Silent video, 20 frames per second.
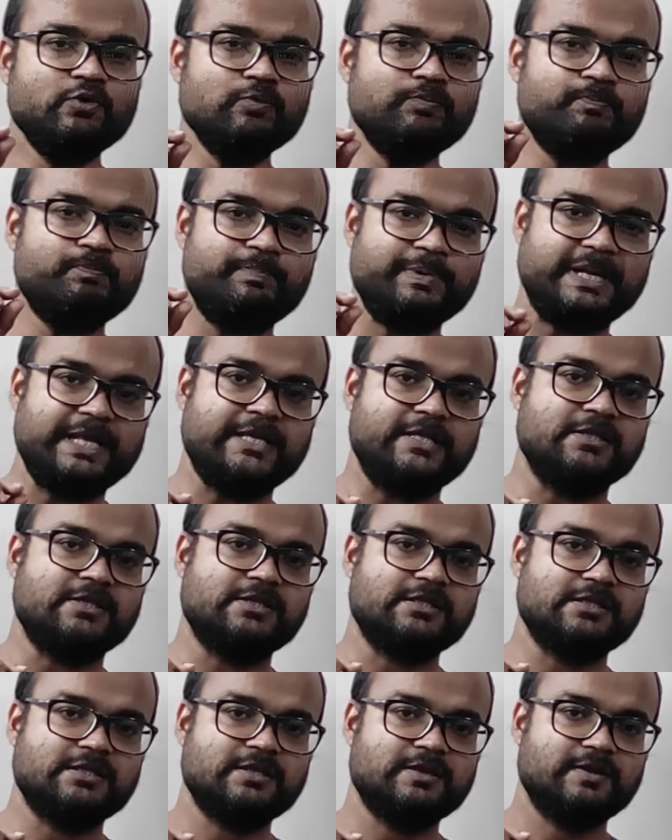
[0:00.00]
you
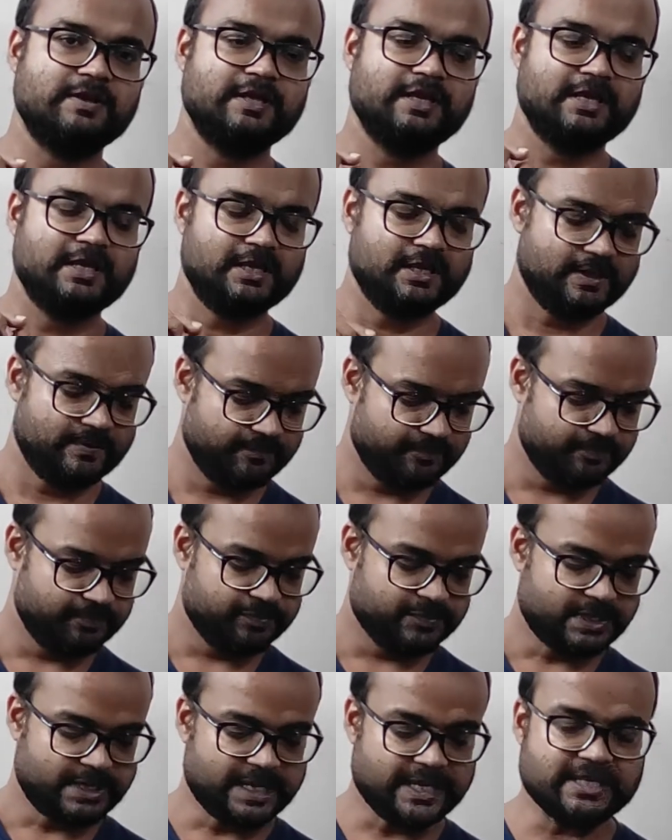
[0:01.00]
place
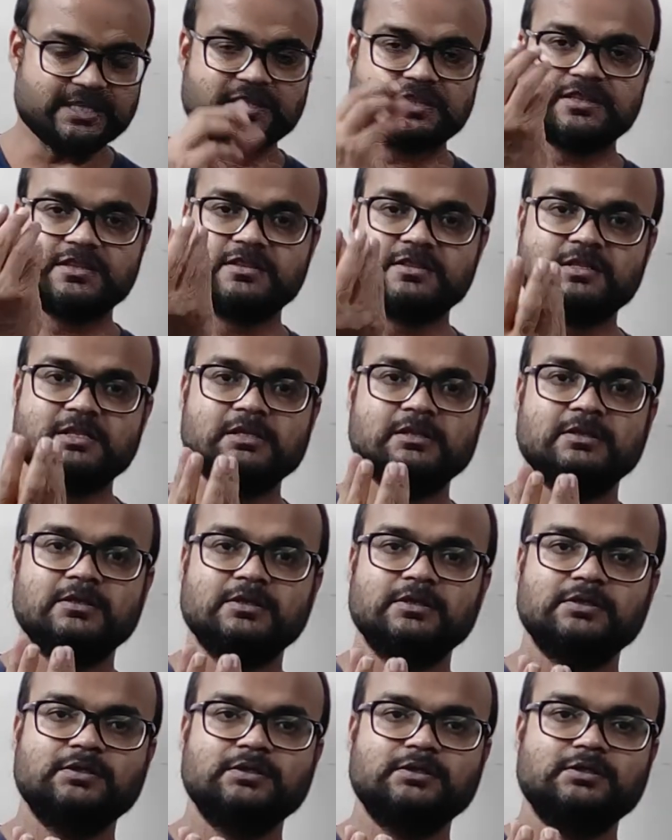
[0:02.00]
is
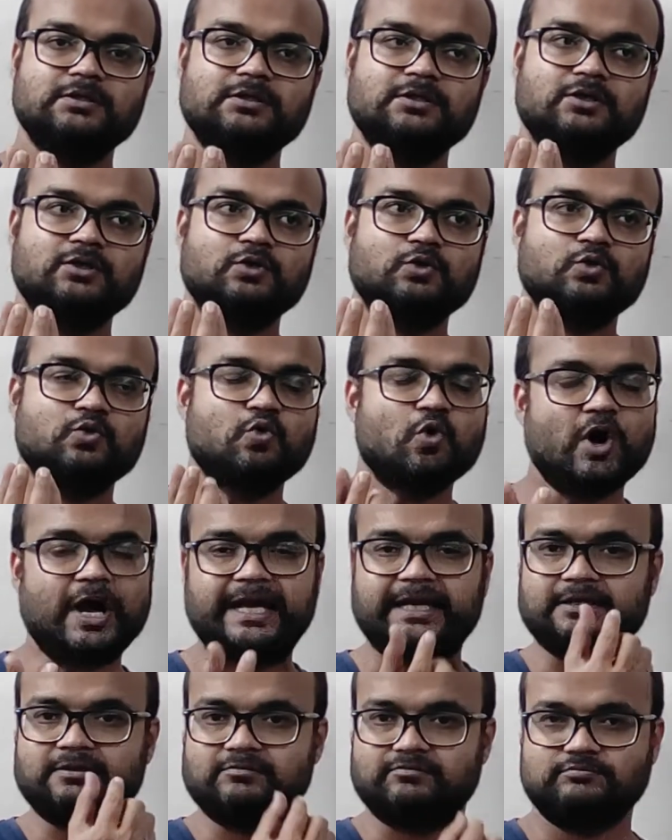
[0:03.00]

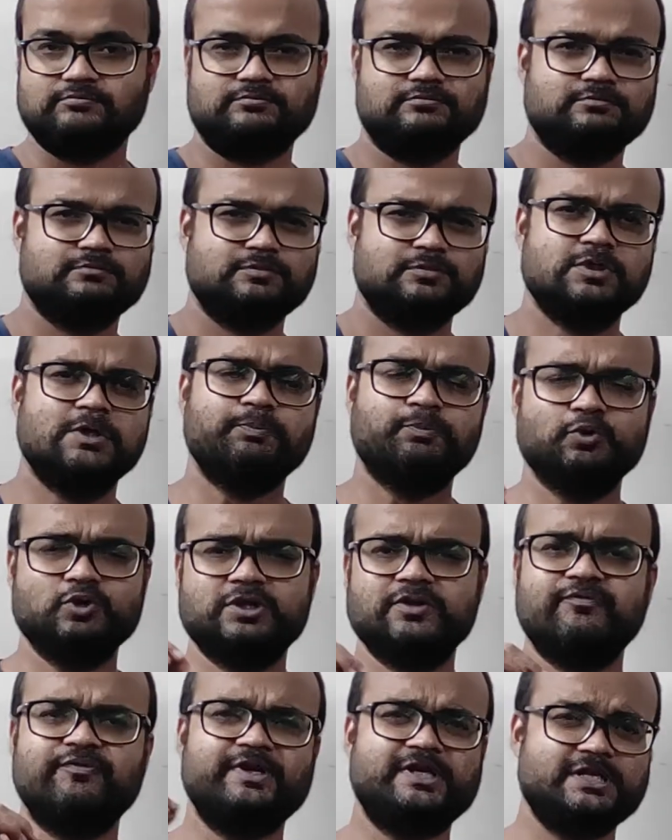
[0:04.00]
coin,
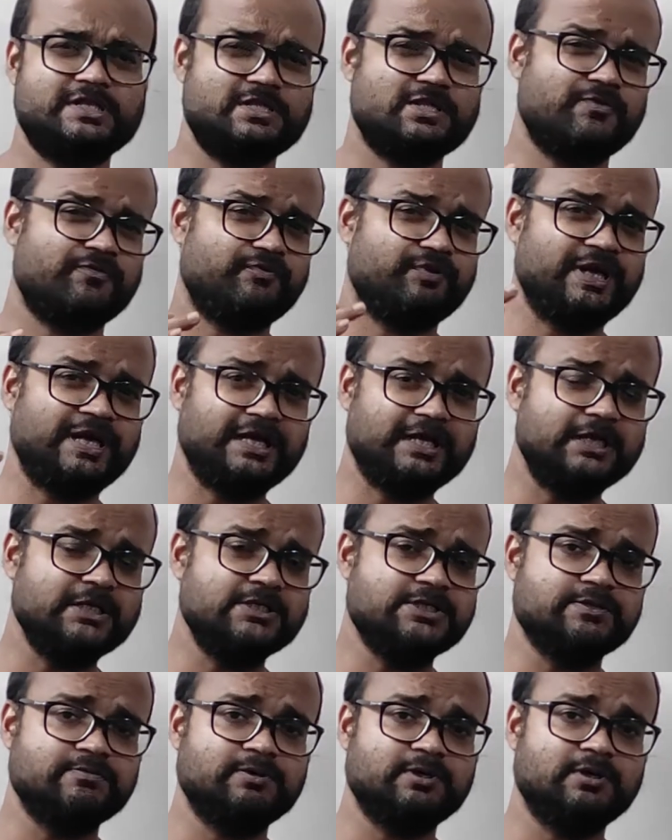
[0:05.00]
suppose if it is of
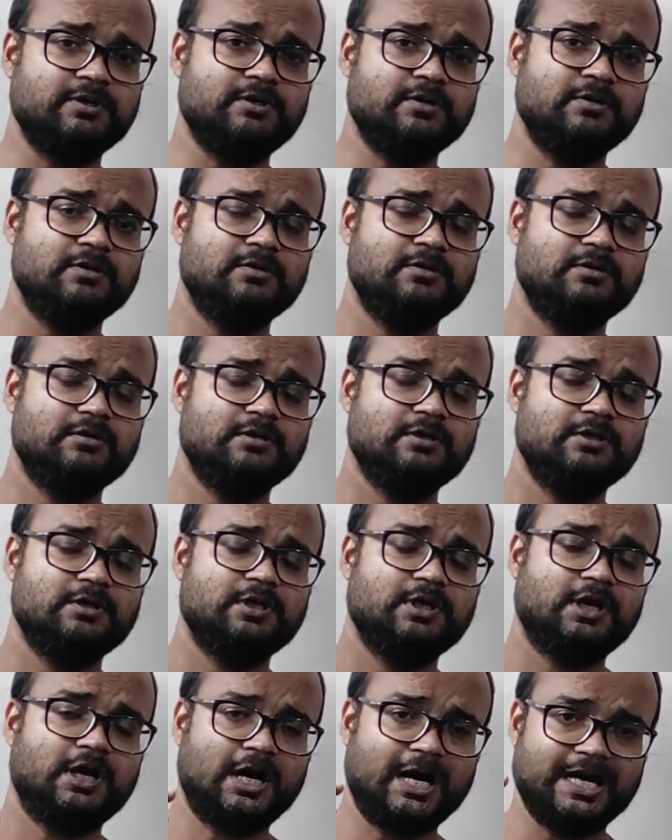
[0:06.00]
negligible
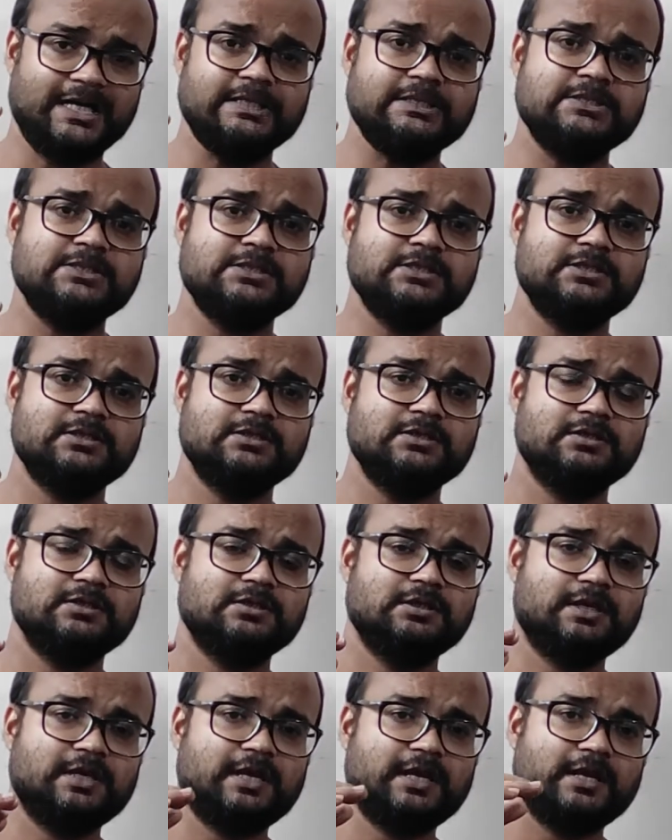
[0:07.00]
height,
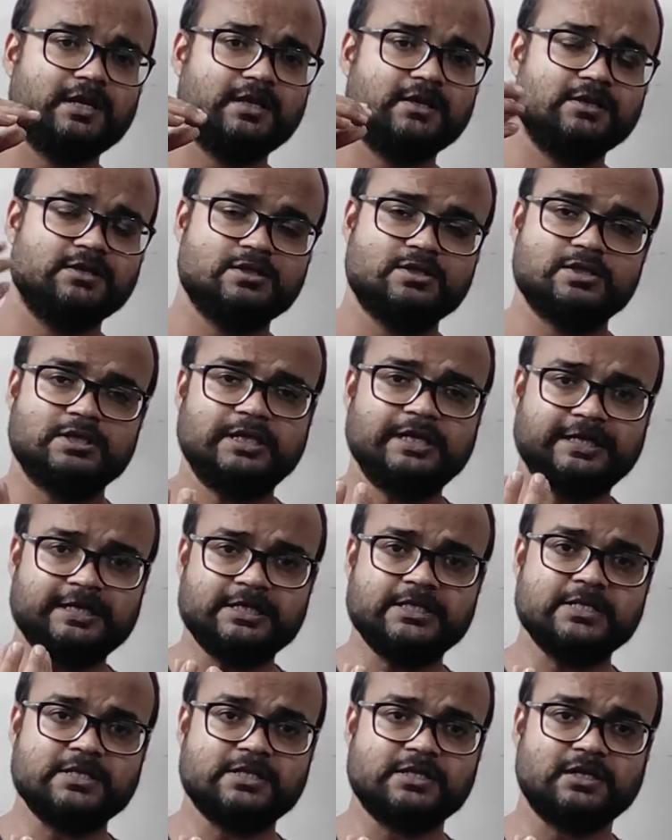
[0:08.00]
it
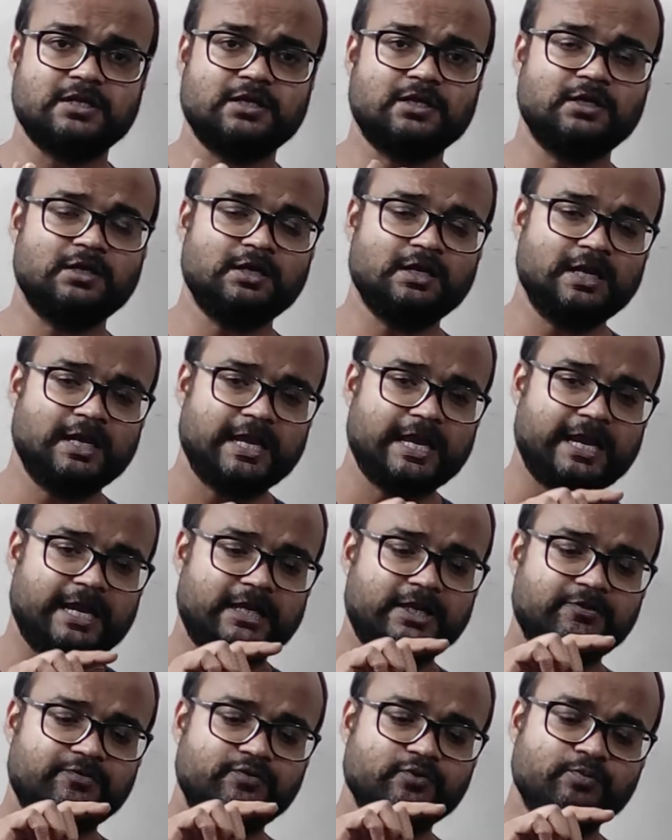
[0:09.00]
is a circle,
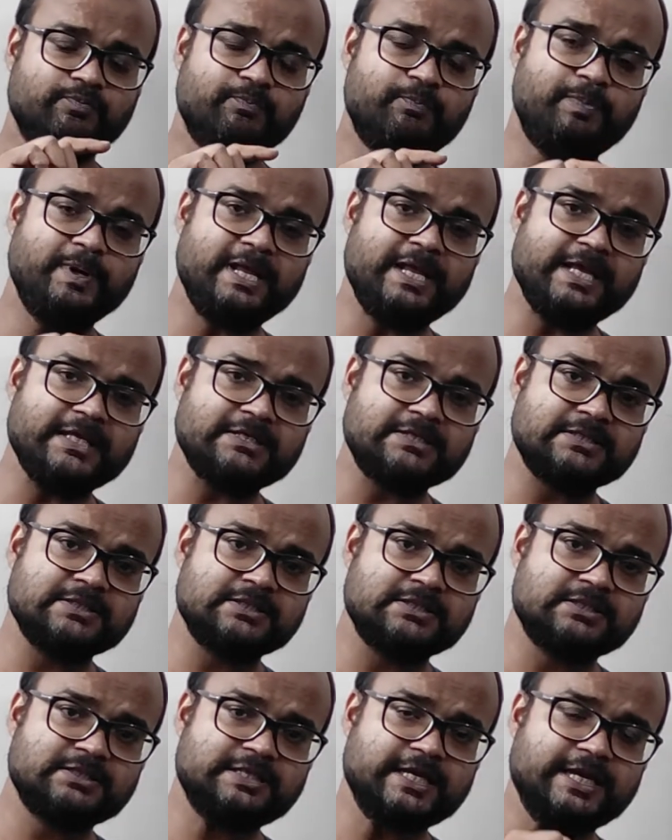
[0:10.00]
and if you
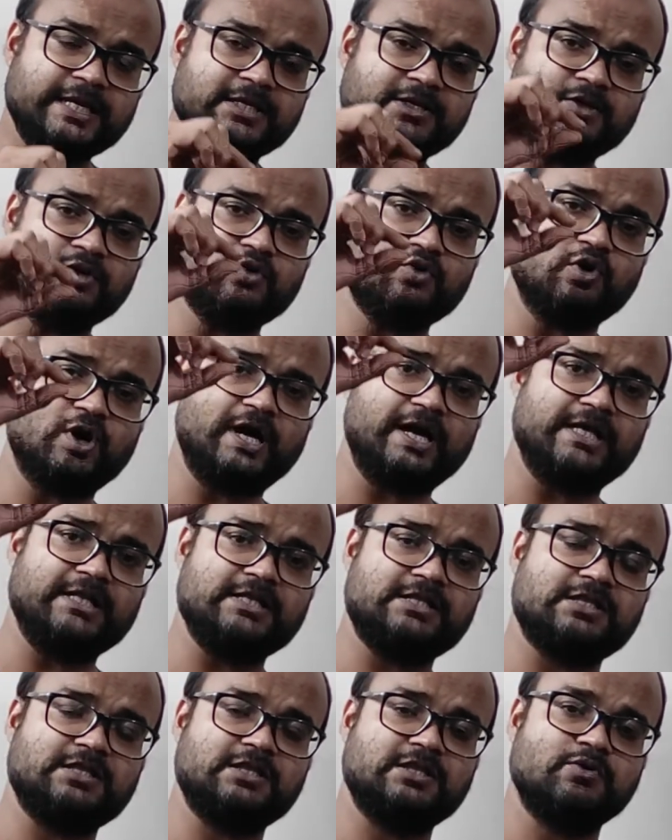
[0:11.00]
place 10
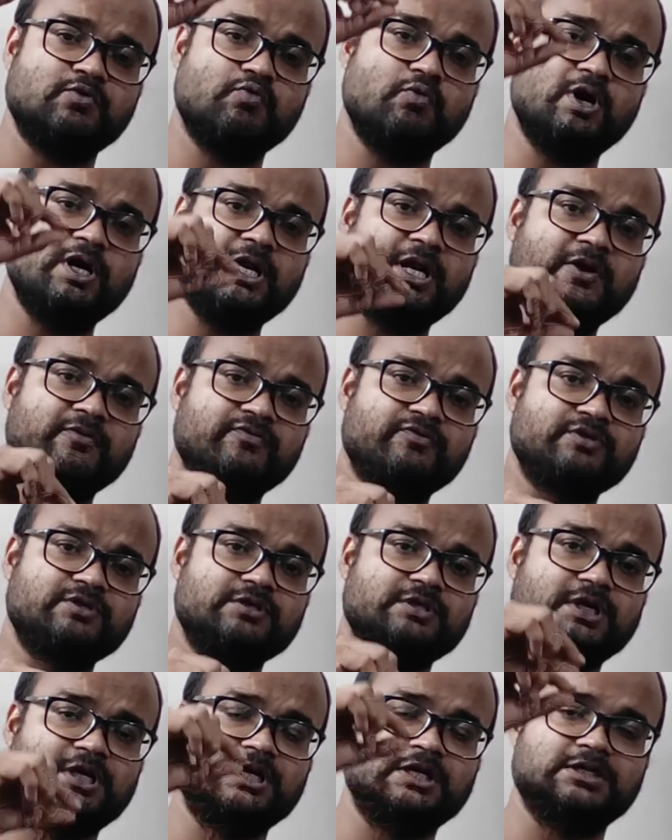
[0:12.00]
coins one
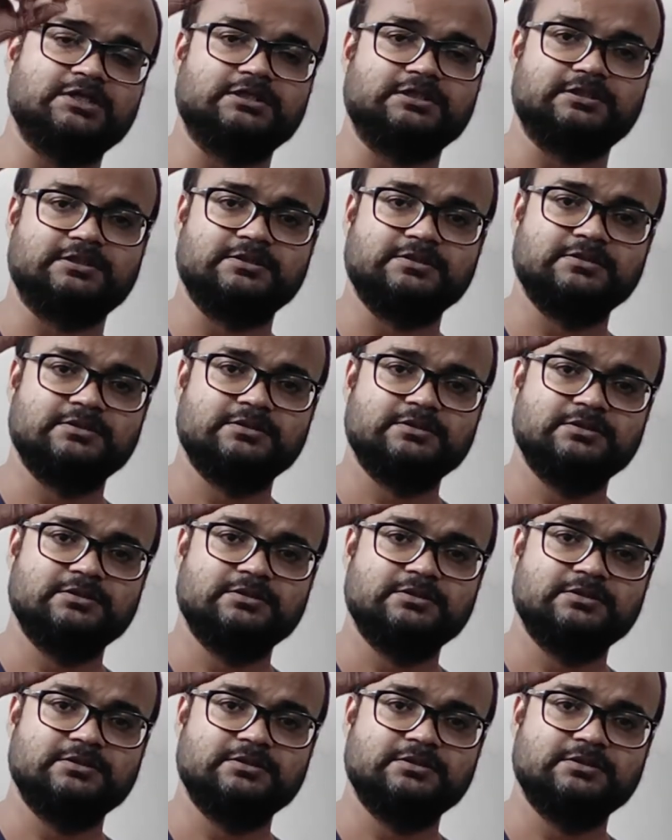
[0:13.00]
after another,